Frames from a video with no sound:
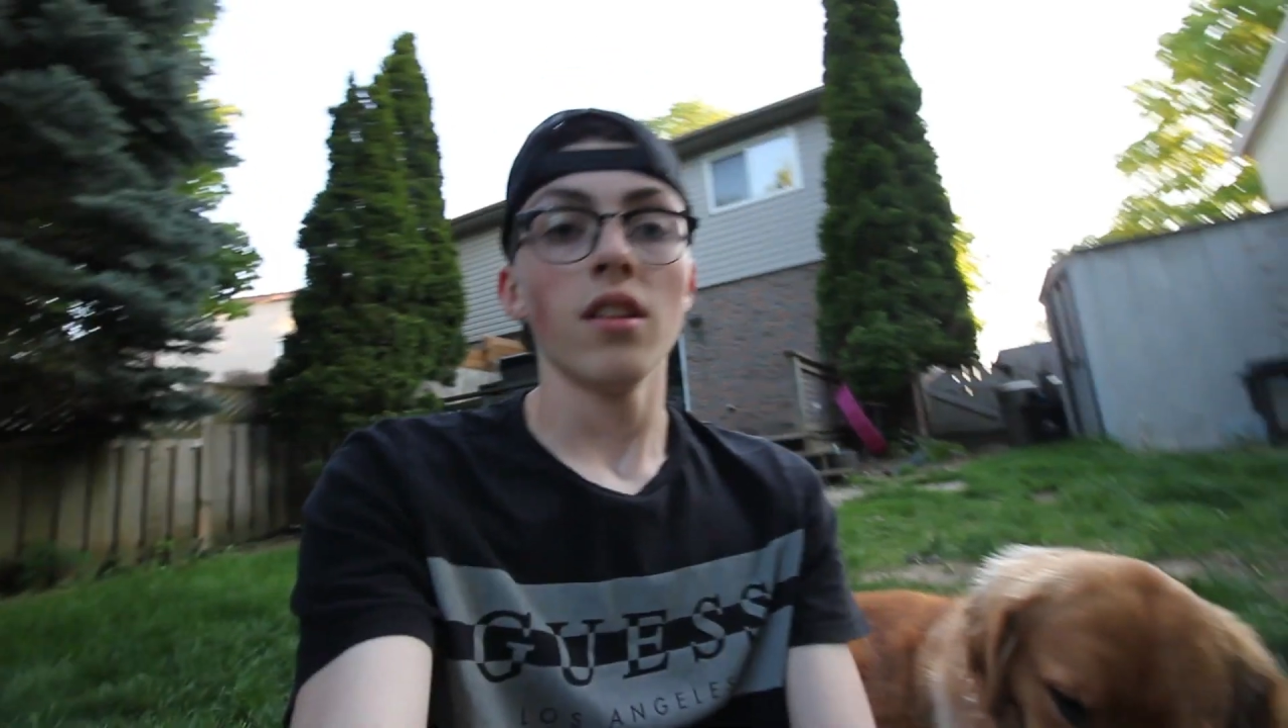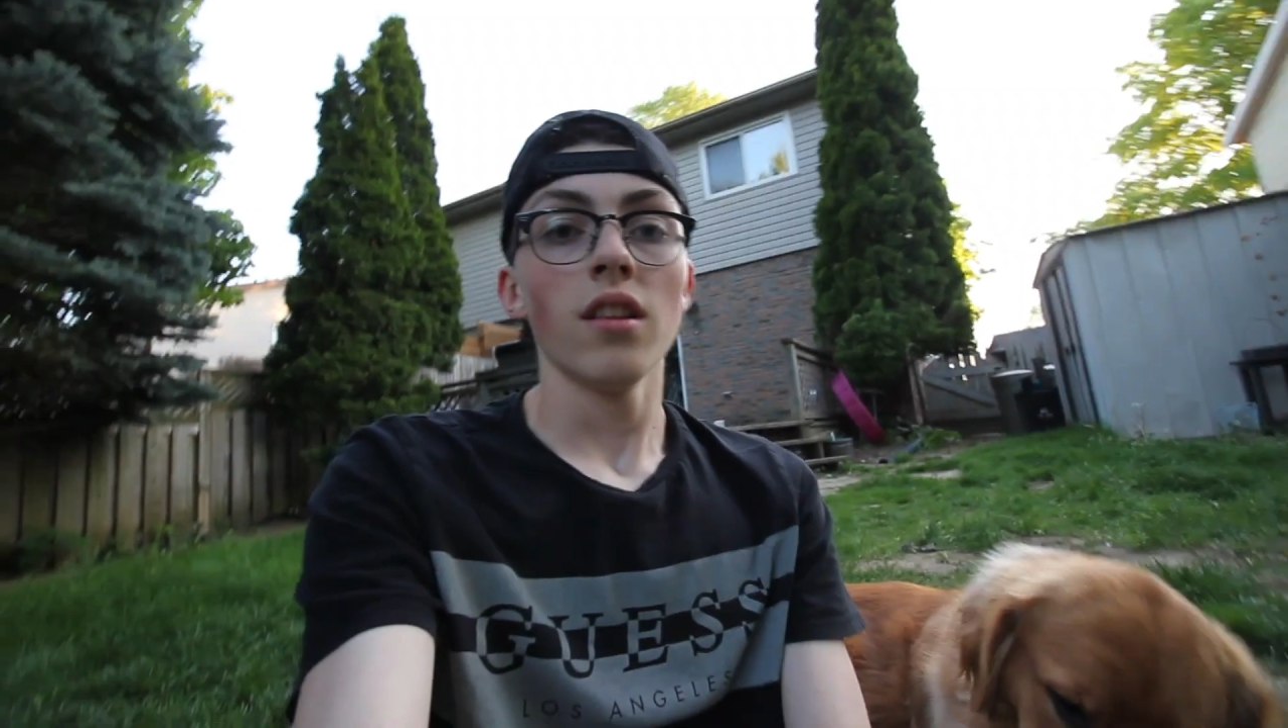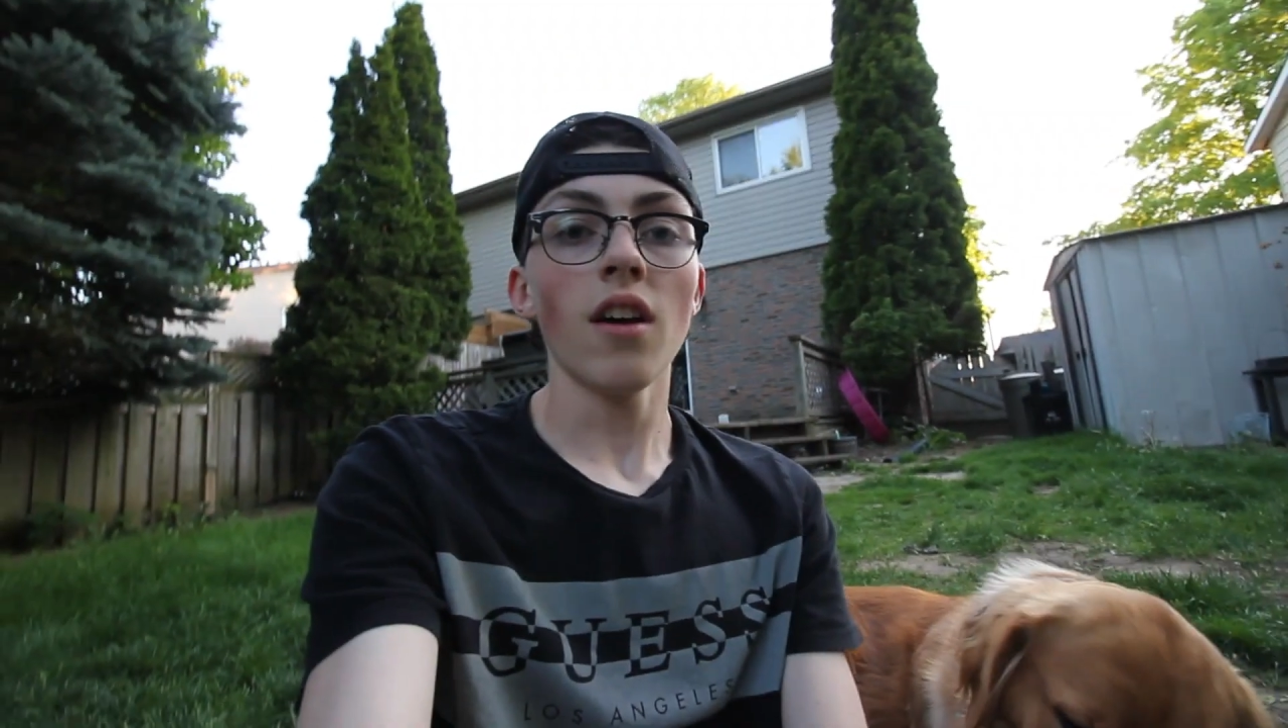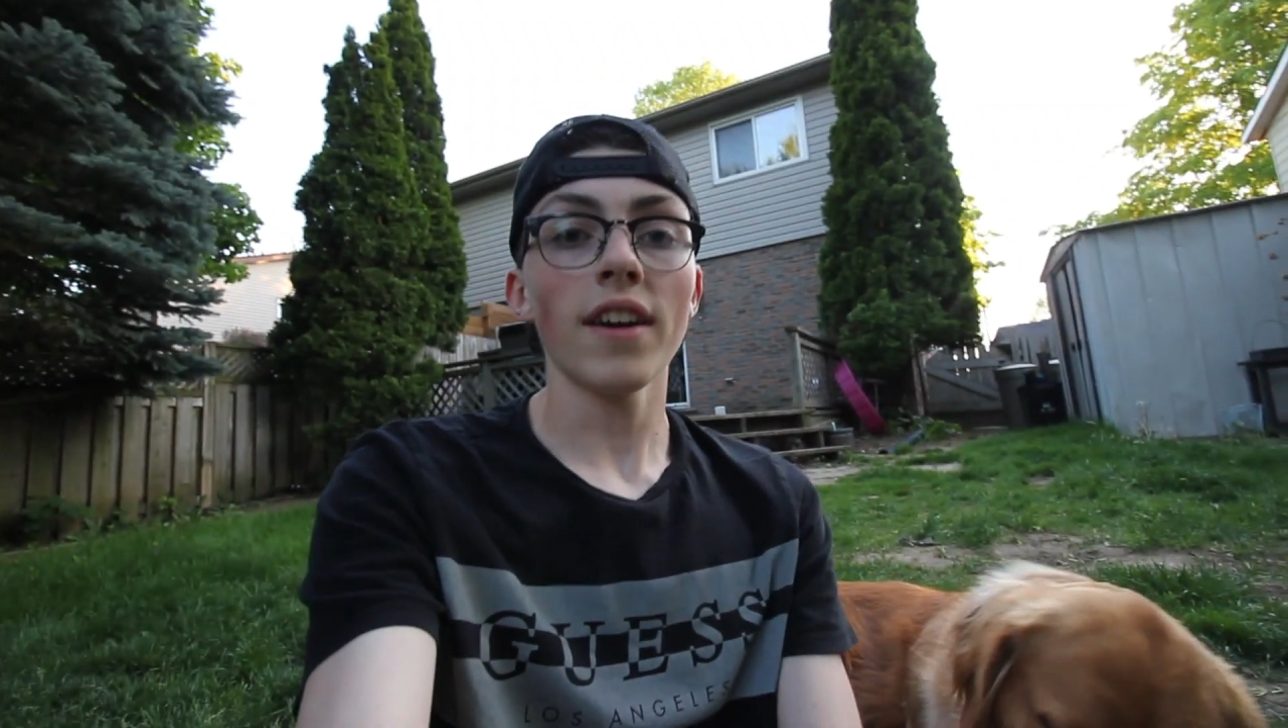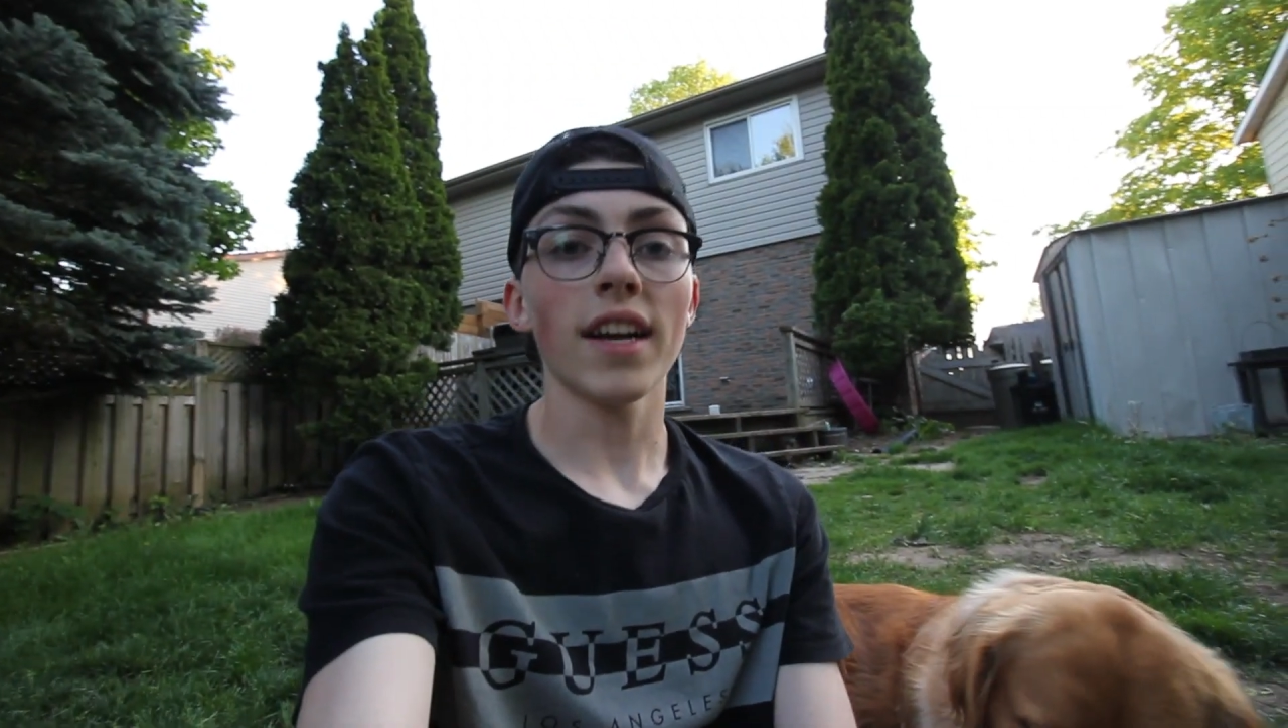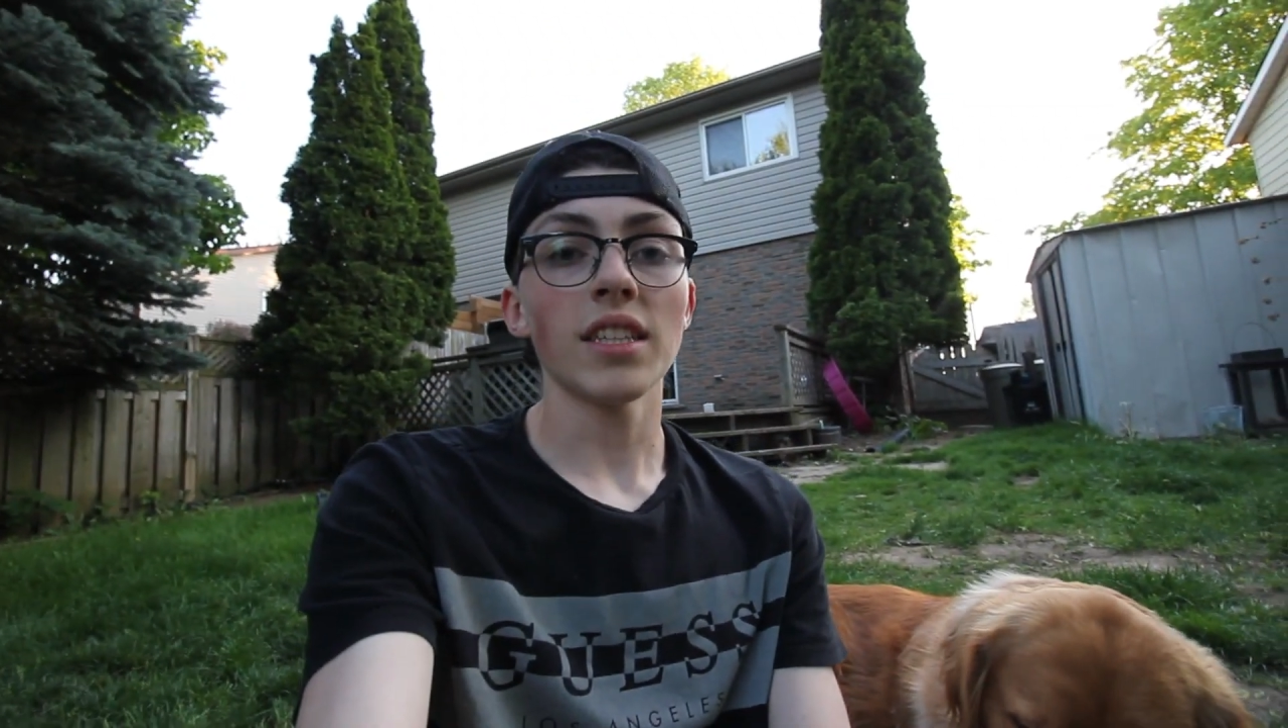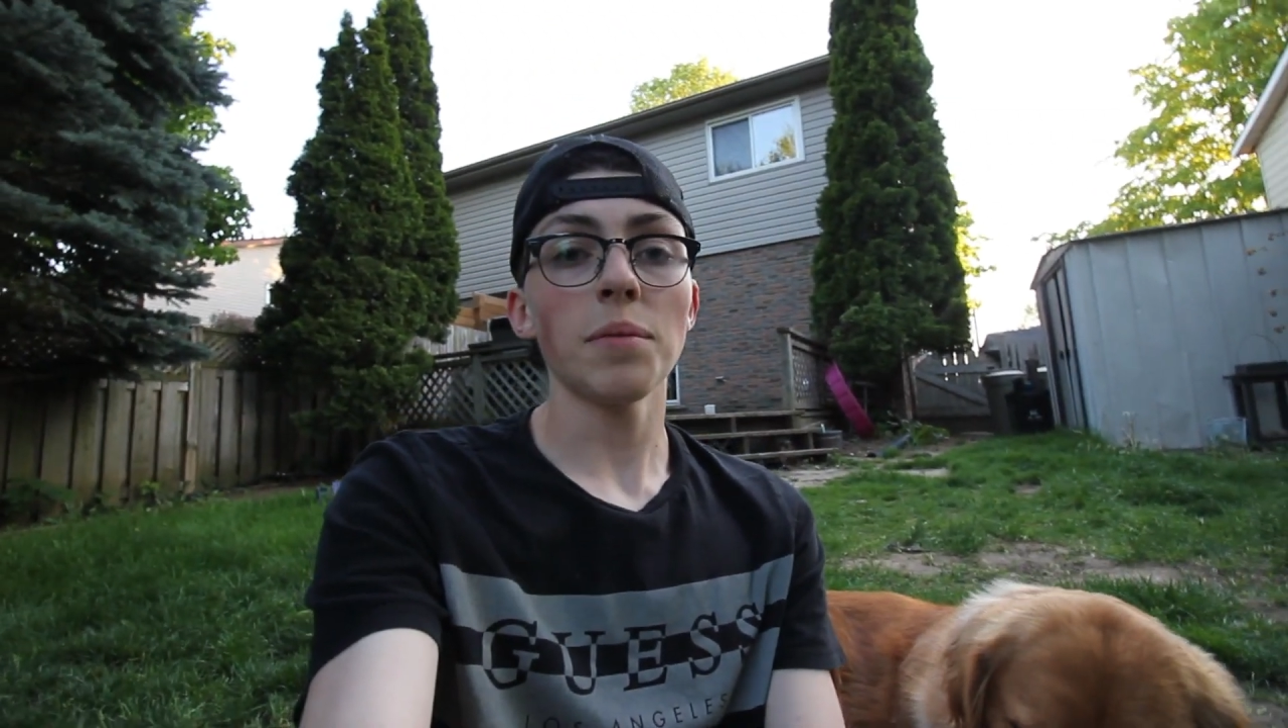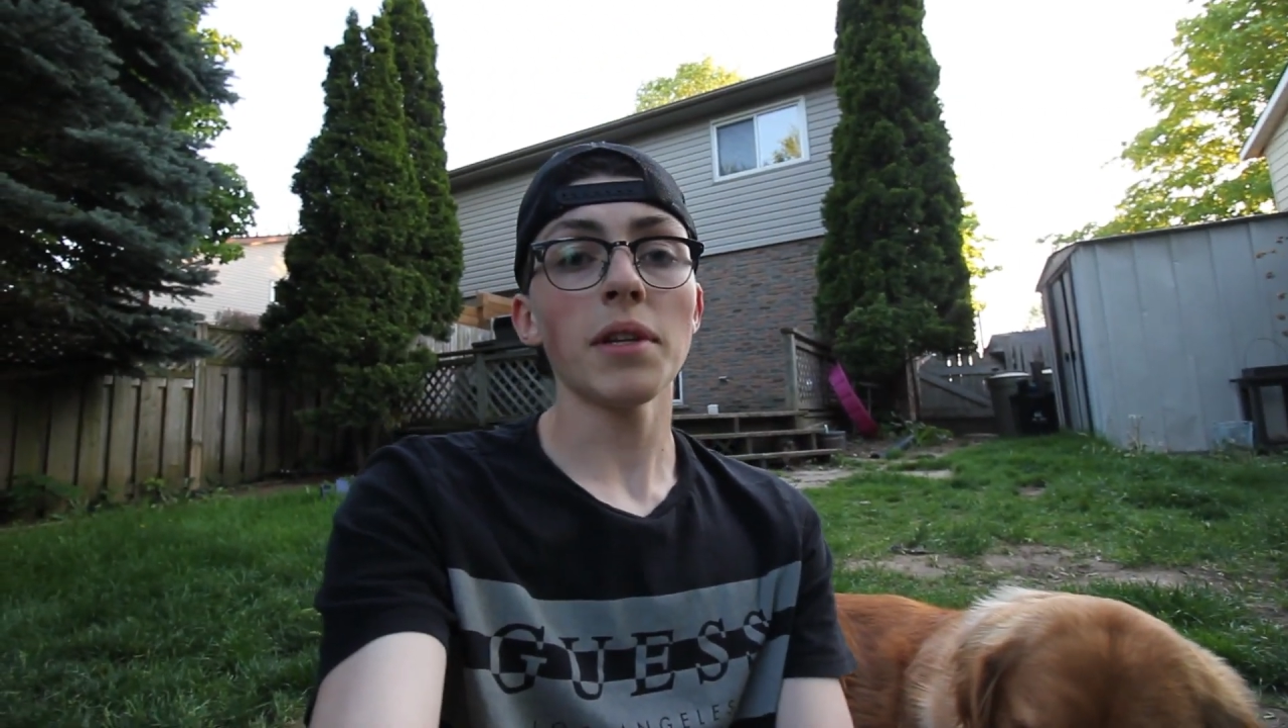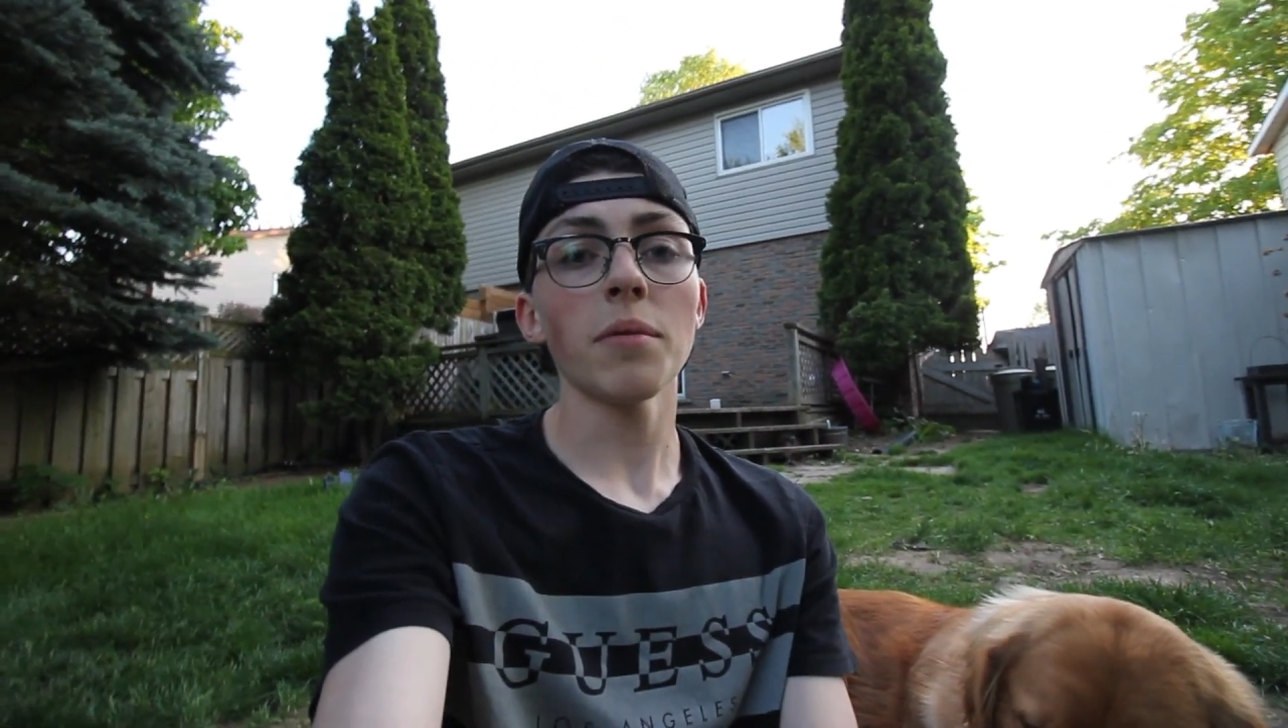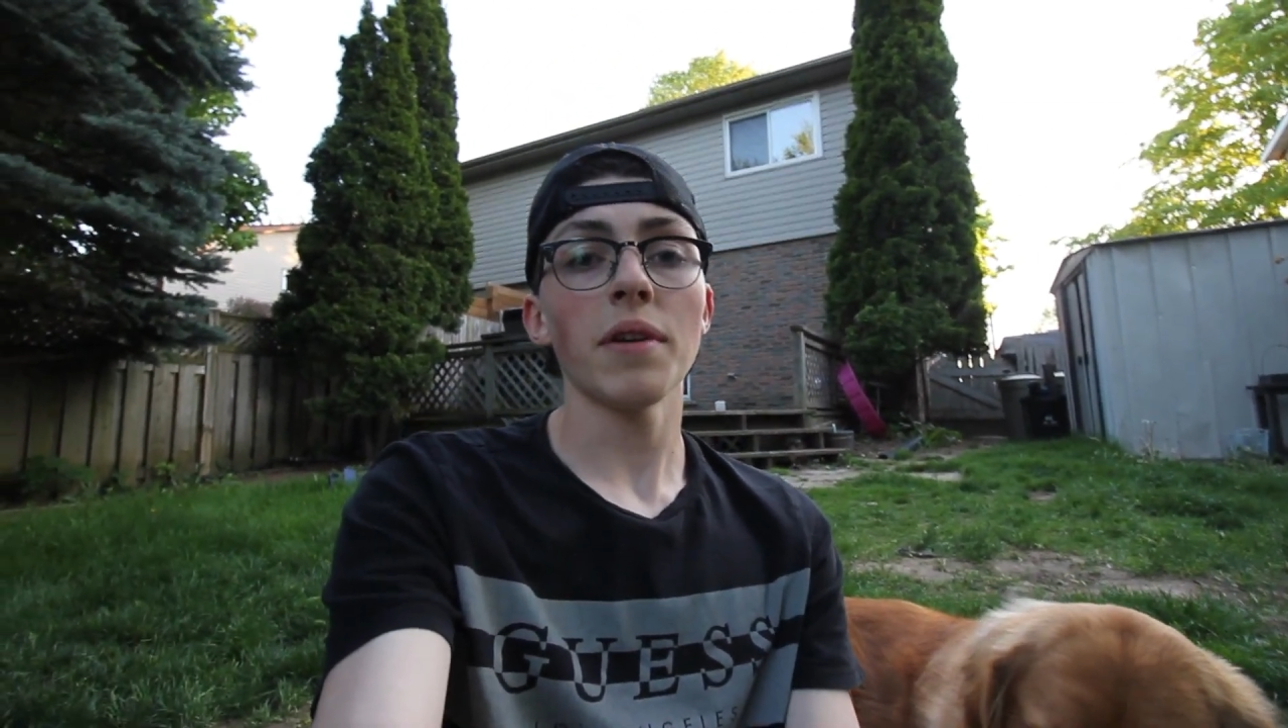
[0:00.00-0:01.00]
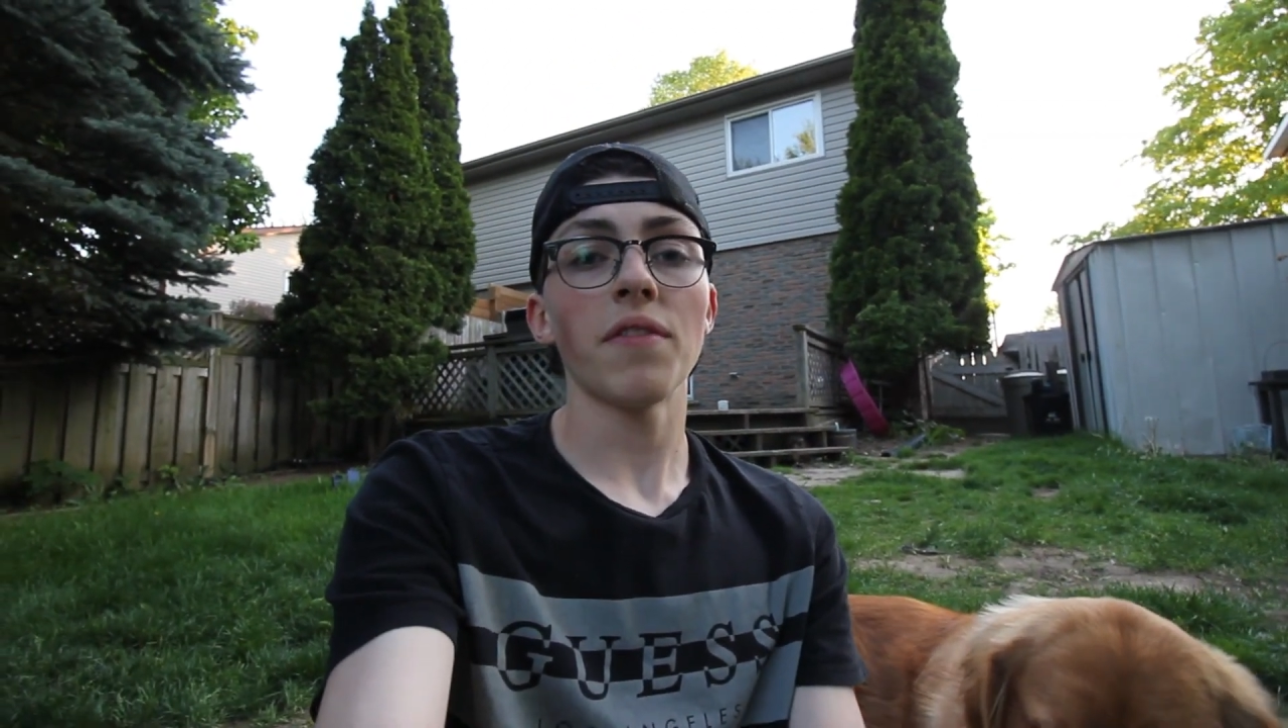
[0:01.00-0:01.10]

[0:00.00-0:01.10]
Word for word: Alright guys, that's basically